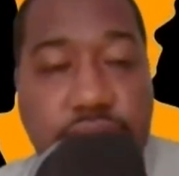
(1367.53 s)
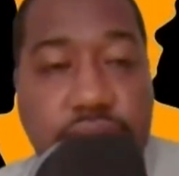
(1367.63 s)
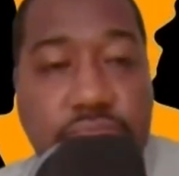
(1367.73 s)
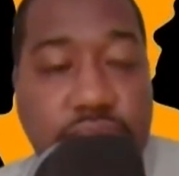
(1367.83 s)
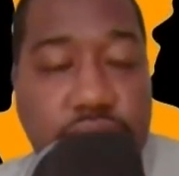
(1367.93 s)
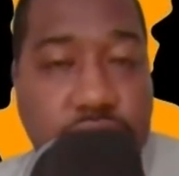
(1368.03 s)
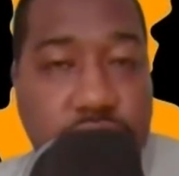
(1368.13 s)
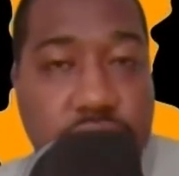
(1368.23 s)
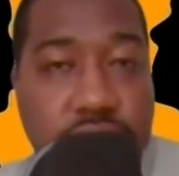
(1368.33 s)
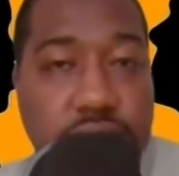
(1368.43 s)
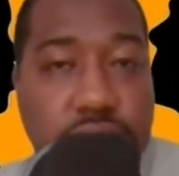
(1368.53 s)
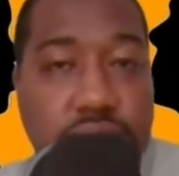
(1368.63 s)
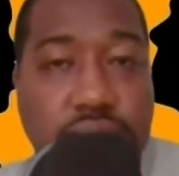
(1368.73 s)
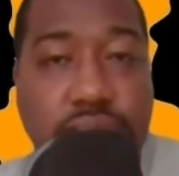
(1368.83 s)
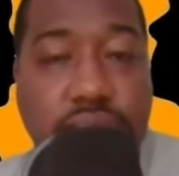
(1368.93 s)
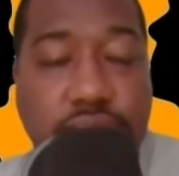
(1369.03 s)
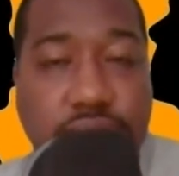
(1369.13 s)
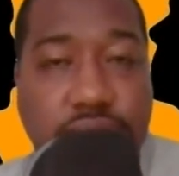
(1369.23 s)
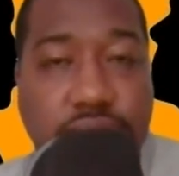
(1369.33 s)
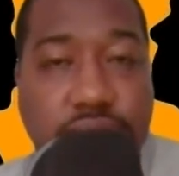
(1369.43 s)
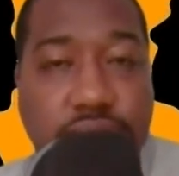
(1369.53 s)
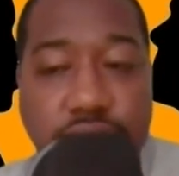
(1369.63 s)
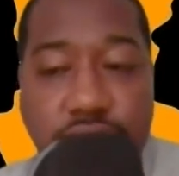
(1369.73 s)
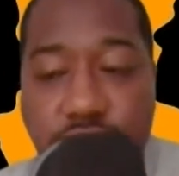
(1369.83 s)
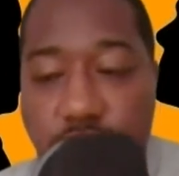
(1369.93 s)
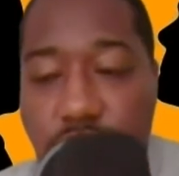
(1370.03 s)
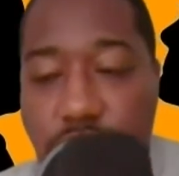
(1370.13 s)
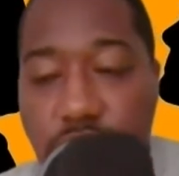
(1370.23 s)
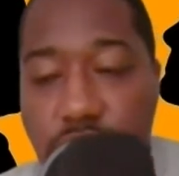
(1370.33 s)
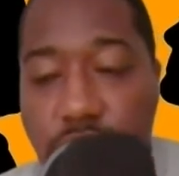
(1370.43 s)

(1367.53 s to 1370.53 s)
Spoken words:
[no speech]